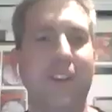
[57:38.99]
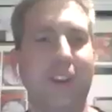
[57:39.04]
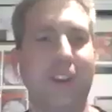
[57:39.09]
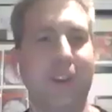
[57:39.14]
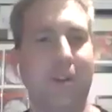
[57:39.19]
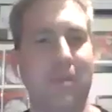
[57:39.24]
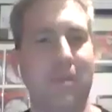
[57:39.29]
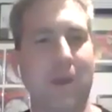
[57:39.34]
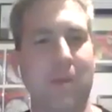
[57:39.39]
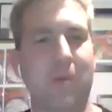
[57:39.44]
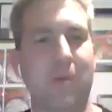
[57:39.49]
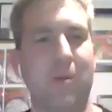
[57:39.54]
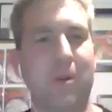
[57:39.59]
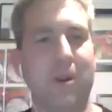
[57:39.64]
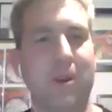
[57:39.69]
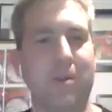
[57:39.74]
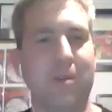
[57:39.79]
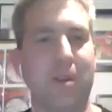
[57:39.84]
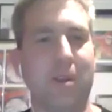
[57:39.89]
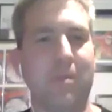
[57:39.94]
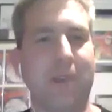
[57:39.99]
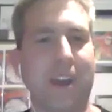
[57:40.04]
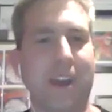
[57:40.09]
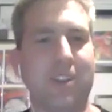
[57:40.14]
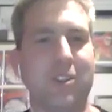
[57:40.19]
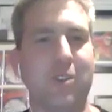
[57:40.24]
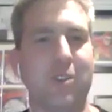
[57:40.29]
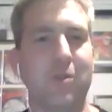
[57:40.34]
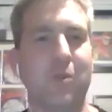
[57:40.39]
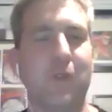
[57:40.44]
think he remember what he wrote
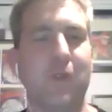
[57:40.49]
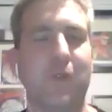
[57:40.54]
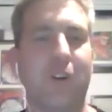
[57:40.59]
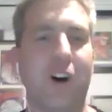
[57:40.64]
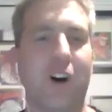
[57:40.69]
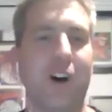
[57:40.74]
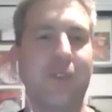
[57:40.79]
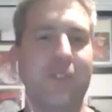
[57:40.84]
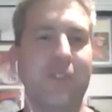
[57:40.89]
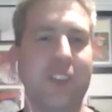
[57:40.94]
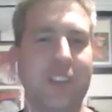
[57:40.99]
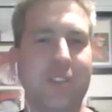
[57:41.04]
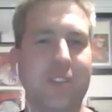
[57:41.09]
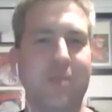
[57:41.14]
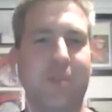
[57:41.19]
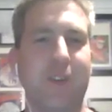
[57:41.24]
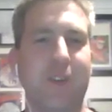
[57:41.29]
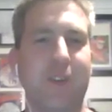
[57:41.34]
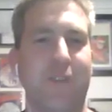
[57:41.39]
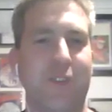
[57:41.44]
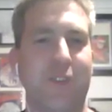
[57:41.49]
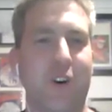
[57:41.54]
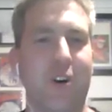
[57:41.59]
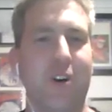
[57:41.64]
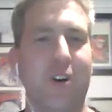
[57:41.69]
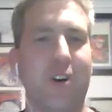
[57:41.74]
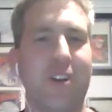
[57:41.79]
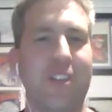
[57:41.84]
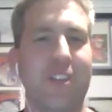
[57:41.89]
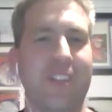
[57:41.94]
about two or five years
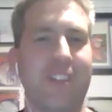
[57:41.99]
before